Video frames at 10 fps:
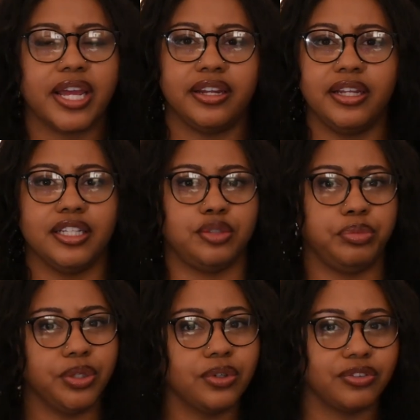and it's
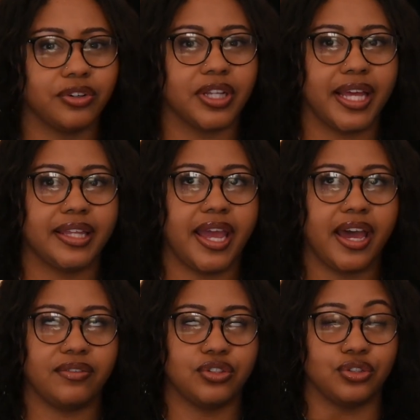beautiful and they
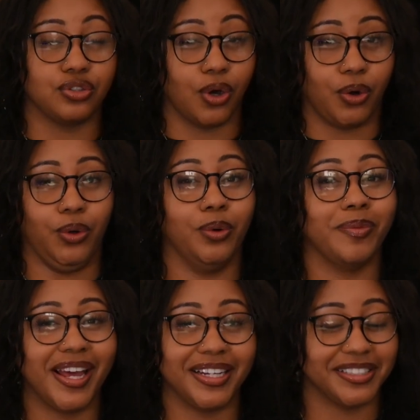have so
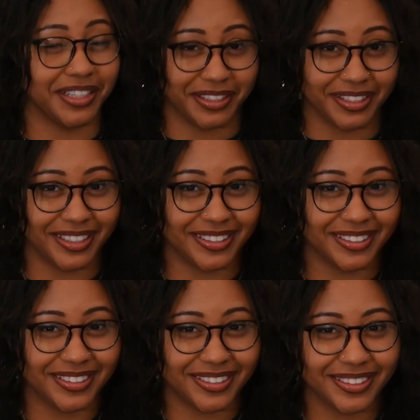many
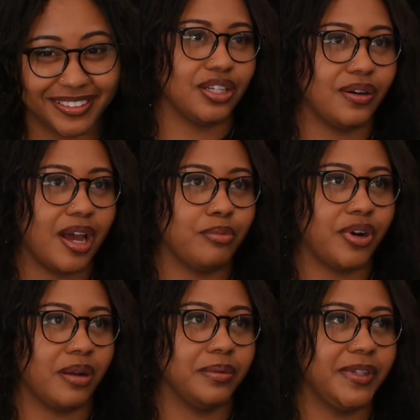succulents. So I'm
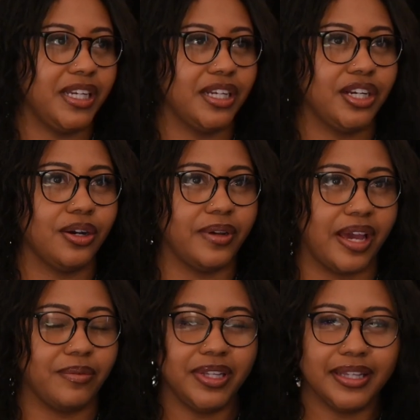probably gonna go
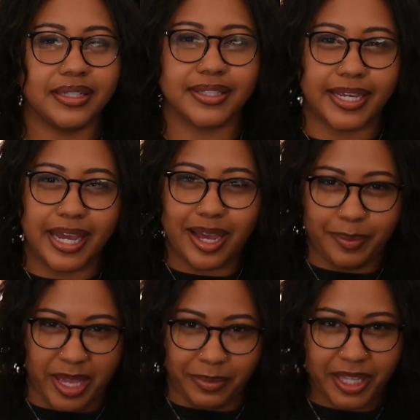get one that's like a
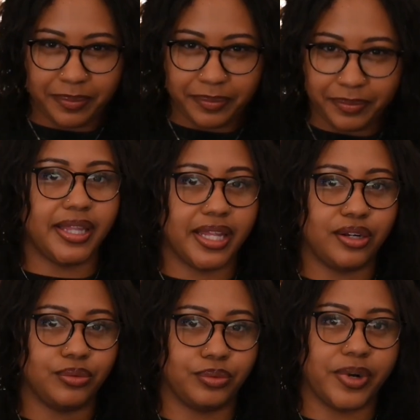baby and
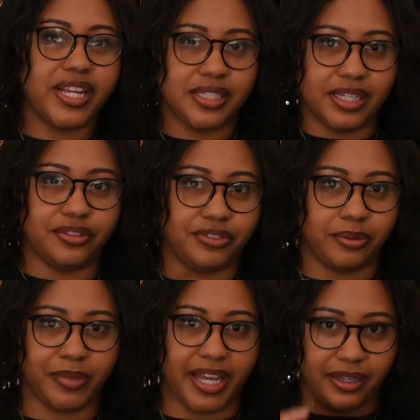then raise it
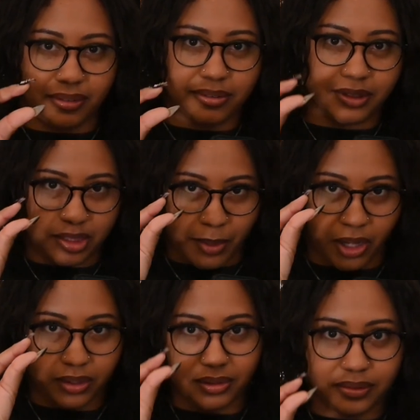from like
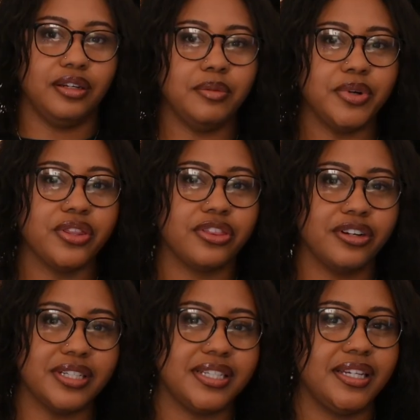small. Number
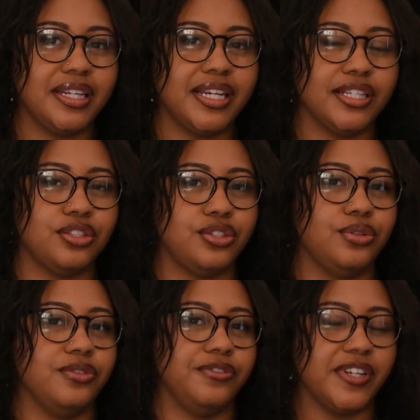13 is
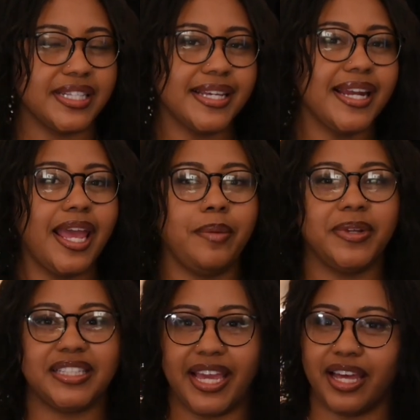to visit a
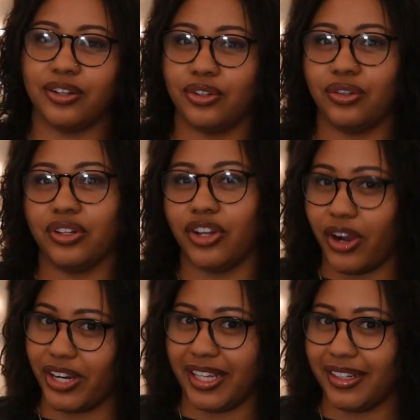botanical
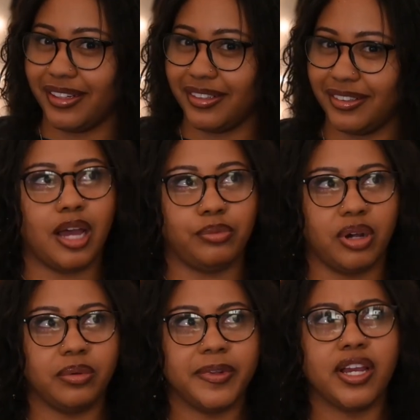garden. I'm
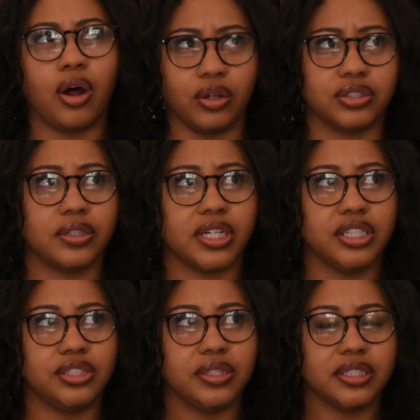probably also
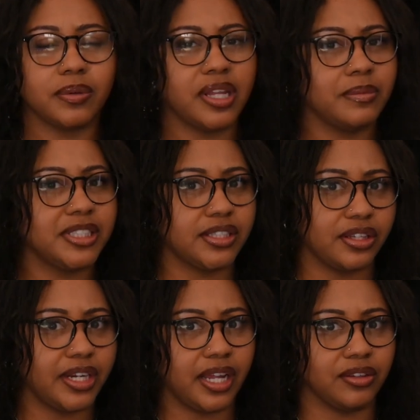gonna do this while I'm in
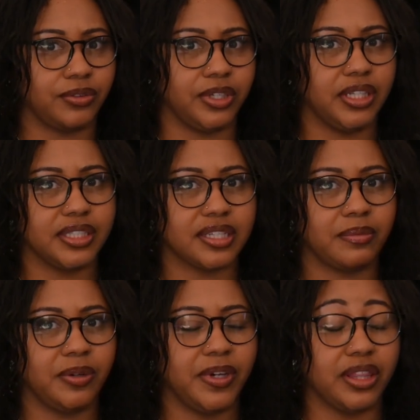Southern California this
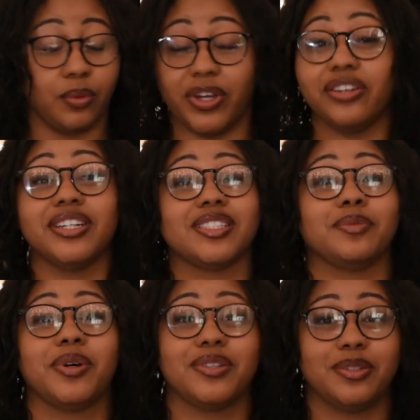coming week. The weather is
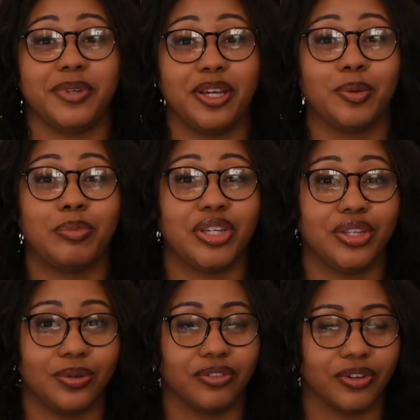supposed to be
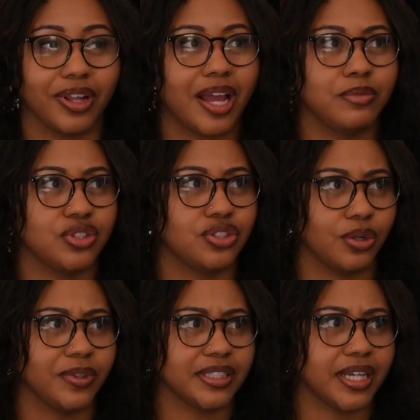beautiful. I'm
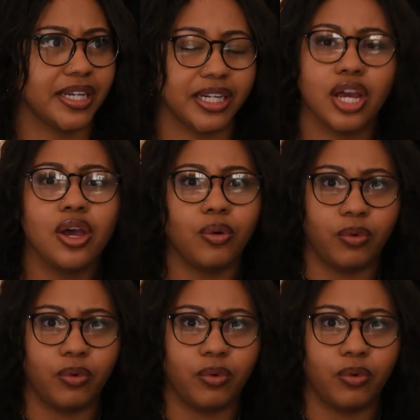so excited.